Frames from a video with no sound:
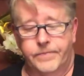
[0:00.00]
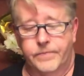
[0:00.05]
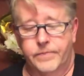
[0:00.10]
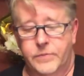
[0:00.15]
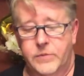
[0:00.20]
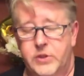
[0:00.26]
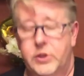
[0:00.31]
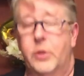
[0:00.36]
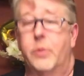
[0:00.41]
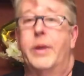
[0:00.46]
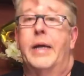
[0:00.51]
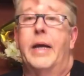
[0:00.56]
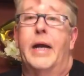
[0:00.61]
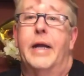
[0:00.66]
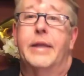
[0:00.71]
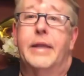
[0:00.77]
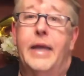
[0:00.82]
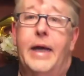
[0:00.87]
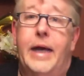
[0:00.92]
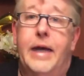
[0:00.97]
So we
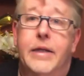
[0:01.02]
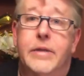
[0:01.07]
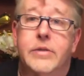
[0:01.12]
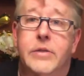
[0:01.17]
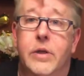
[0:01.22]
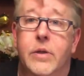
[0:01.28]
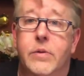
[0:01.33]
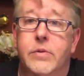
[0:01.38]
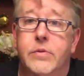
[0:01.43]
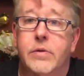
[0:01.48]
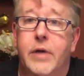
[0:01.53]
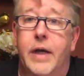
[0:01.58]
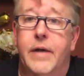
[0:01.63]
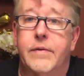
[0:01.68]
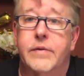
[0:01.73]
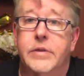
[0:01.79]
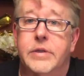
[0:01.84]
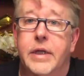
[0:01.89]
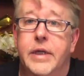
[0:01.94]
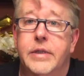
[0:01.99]
got that. So
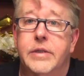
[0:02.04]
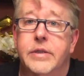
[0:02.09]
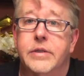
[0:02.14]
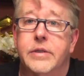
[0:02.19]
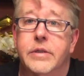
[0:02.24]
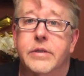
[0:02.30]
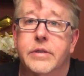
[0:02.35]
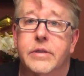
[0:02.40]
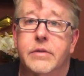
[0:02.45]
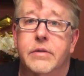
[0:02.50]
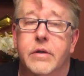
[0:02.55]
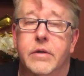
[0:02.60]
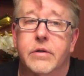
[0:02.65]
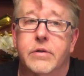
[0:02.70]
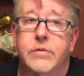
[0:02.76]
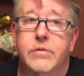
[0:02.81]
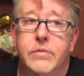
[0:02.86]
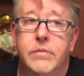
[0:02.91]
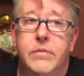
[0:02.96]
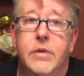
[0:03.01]
driver's licenses, or
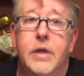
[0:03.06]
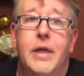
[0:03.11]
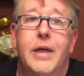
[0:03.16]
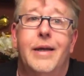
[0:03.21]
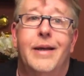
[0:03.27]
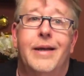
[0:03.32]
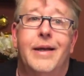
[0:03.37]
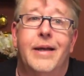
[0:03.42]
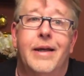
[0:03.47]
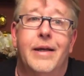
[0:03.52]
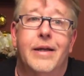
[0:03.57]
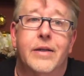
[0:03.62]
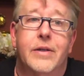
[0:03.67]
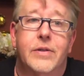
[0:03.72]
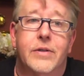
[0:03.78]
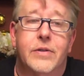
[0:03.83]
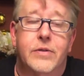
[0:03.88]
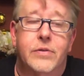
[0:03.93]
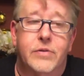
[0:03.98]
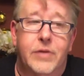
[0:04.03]

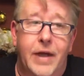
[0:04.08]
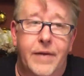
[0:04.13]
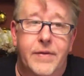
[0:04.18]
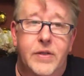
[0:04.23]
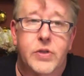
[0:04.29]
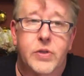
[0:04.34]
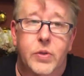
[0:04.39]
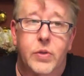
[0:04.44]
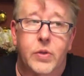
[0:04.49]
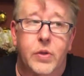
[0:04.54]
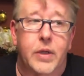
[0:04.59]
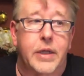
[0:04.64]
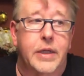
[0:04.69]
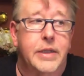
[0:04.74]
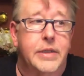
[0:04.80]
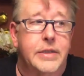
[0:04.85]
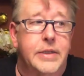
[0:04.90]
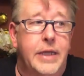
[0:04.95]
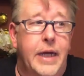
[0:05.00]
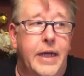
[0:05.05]
driving school
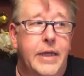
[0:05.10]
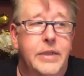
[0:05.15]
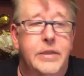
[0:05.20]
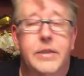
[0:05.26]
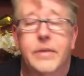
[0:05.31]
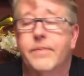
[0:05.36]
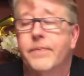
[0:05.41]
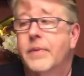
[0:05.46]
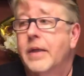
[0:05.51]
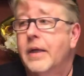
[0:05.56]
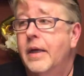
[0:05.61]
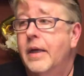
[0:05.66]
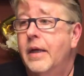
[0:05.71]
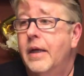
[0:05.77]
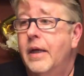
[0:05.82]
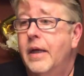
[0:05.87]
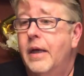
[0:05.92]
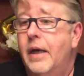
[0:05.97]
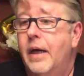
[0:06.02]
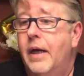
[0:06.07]
is next.
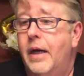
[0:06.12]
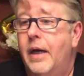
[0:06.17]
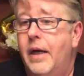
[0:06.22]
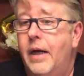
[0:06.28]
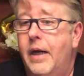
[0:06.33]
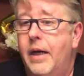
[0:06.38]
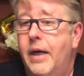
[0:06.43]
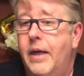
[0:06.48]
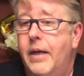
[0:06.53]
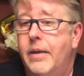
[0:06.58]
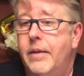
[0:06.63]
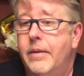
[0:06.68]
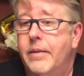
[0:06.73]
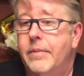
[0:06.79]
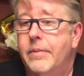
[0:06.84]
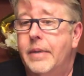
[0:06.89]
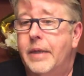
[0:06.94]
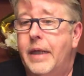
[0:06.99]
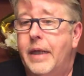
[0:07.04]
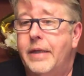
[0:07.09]

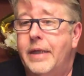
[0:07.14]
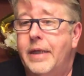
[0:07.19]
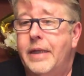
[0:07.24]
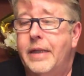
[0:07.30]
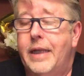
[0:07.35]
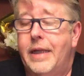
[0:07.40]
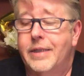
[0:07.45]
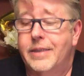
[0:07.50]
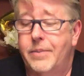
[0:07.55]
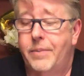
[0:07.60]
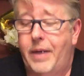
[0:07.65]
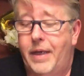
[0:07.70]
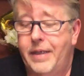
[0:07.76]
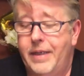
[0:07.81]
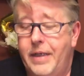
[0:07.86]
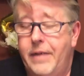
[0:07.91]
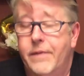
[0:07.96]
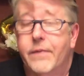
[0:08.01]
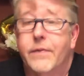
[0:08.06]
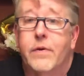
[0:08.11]
And I think that's about
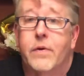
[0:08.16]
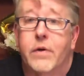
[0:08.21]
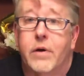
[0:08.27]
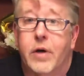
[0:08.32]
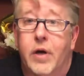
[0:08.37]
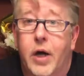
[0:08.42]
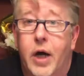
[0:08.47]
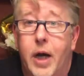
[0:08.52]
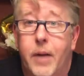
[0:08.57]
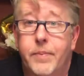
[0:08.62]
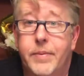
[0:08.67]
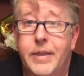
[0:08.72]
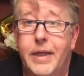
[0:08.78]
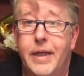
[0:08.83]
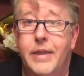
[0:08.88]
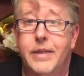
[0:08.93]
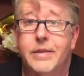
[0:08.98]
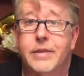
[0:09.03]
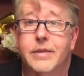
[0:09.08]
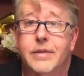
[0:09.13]
it for our
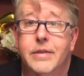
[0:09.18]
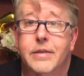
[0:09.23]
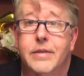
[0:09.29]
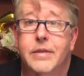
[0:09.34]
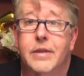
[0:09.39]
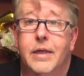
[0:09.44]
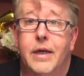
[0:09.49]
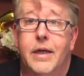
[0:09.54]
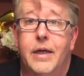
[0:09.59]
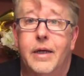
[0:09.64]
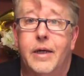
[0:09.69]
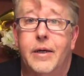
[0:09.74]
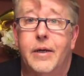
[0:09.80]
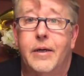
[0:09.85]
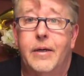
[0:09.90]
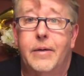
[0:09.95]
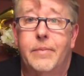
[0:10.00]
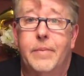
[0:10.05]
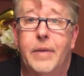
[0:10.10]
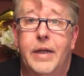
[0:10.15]
updates.
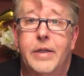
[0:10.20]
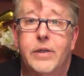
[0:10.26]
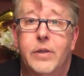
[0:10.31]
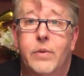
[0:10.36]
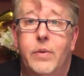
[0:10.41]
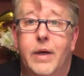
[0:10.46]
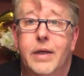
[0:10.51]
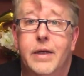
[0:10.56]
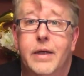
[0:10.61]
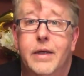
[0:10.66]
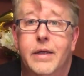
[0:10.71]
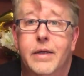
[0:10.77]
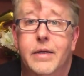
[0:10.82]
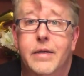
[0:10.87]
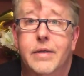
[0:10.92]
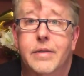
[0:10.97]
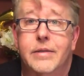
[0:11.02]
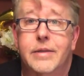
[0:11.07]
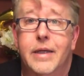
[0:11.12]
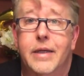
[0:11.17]
I do want to
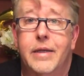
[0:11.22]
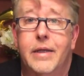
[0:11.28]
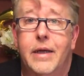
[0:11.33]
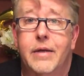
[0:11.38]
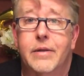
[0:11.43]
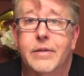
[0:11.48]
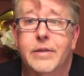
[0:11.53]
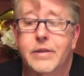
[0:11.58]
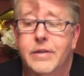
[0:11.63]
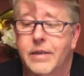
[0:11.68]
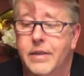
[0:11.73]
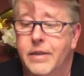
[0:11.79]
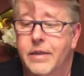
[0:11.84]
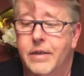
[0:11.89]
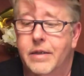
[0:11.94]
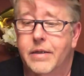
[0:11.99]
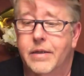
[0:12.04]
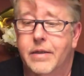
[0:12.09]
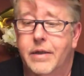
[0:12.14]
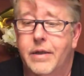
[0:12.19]
send out
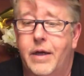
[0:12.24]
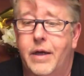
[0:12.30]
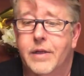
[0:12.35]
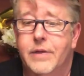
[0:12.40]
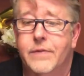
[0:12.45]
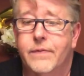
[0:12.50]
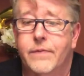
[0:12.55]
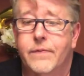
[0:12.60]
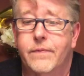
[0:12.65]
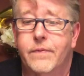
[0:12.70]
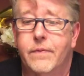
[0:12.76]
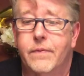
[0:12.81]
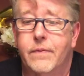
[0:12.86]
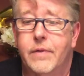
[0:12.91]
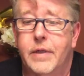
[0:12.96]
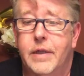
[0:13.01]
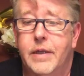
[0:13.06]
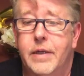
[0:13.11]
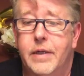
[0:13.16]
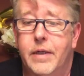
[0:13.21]
thoughts
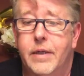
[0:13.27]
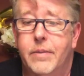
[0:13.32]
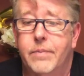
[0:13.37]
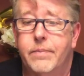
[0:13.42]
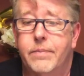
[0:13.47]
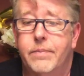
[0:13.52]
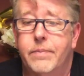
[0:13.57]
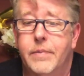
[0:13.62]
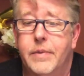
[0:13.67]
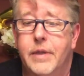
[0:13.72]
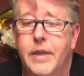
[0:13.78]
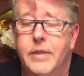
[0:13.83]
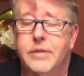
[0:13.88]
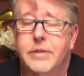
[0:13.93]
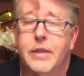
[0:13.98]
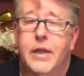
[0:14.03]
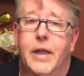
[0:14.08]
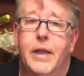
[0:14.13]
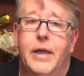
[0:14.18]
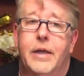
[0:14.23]
and let's
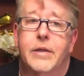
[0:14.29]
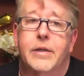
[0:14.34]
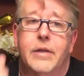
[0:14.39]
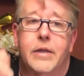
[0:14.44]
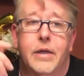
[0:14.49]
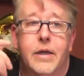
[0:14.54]
let